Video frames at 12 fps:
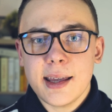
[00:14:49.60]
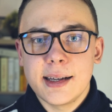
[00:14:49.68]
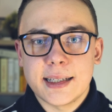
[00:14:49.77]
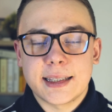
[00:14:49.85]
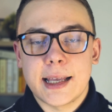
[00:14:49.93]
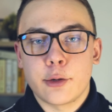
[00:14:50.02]

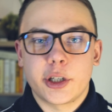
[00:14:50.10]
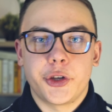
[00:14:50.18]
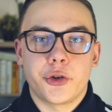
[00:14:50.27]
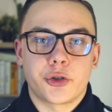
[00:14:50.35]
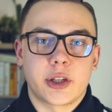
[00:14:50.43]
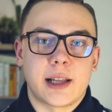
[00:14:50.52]
distinguish
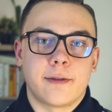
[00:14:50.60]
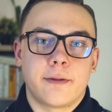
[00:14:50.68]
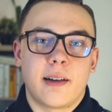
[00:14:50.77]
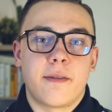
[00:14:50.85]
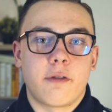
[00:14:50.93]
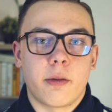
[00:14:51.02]
yourself
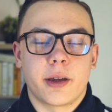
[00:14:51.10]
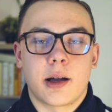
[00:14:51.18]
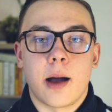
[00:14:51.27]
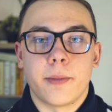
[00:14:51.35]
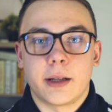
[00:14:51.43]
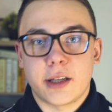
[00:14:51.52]
from the
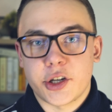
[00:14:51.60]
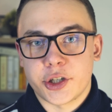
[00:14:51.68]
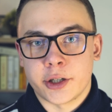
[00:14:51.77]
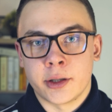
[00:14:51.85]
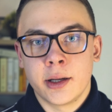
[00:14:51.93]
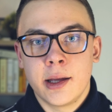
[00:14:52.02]

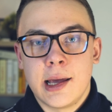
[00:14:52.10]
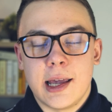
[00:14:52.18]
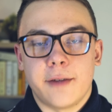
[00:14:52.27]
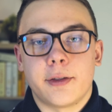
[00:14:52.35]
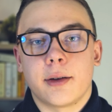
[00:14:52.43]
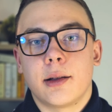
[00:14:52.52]
competition
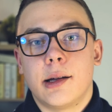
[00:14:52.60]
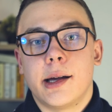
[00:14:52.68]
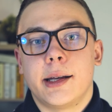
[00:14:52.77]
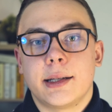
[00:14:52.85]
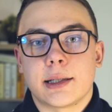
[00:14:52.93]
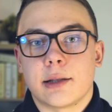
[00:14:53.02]
if the
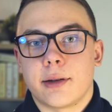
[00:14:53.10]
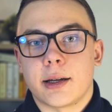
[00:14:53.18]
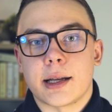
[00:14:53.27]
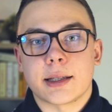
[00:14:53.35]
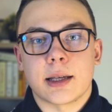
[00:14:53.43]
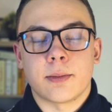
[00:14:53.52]
client is looking
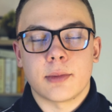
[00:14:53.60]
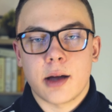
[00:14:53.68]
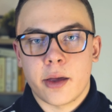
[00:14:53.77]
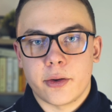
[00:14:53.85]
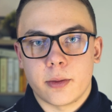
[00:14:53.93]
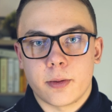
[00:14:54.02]
at some
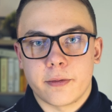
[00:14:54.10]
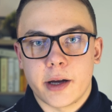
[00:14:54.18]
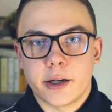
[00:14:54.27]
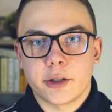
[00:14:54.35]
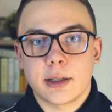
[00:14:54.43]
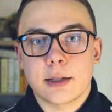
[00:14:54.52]
other
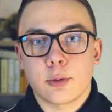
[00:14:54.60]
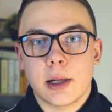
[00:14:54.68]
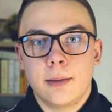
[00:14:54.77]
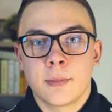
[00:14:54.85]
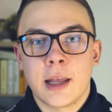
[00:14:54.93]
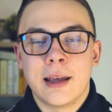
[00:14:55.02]
providers as
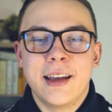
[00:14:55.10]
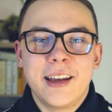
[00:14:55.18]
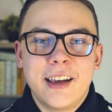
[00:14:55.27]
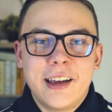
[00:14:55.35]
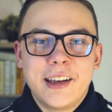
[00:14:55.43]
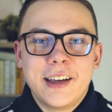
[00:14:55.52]
well.
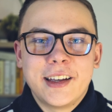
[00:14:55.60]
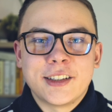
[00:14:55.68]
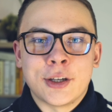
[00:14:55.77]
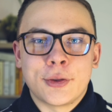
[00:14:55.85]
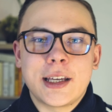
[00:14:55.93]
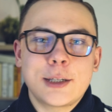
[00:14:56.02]

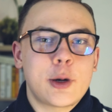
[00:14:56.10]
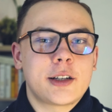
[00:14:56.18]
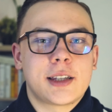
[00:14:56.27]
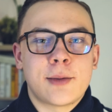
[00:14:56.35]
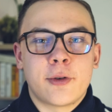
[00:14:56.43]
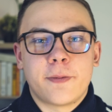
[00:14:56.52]
So these were
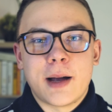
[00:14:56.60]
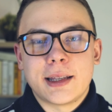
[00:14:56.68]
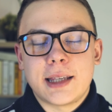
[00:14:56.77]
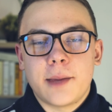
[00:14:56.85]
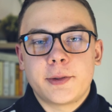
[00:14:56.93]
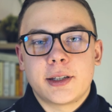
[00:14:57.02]
some of my
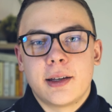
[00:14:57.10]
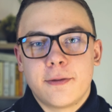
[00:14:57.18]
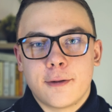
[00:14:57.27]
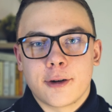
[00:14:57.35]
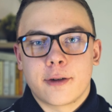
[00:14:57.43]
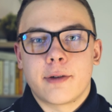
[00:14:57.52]
tips
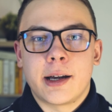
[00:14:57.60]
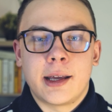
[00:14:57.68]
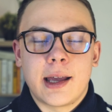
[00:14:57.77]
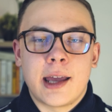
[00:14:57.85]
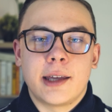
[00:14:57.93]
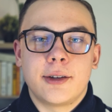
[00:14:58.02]
for
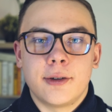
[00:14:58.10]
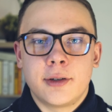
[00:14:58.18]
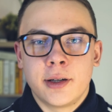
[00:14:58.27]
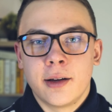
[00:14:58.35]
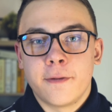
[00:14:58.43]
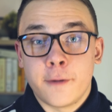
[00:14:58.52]
running a good
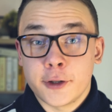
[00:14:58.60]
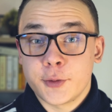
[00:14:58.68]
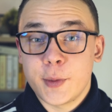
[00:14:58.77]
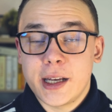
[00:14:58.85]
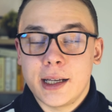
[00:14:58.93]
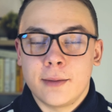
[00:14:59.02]

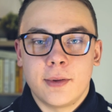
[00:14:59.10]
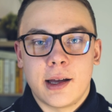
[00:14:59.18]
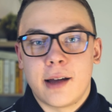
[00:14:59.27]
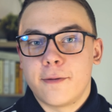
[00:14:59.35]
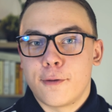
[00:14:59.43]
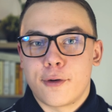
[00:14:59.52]
first meeting
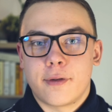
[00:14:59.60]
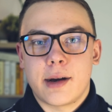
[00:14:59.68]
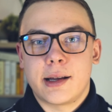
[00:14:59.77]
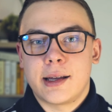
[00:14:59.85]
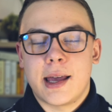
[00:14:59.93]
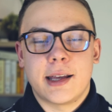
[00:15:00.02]
and for
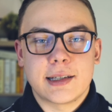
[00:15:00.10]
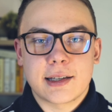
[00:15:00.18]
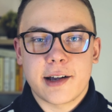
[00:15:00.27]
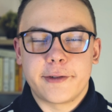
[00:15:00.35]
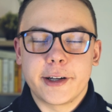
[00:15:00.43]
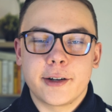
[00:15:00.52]
running a
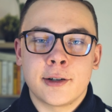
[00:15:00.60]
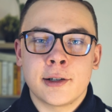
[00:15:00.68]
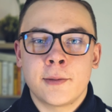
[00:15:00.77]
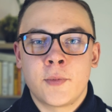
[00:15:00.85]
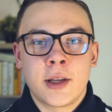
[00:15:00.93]
discovery call.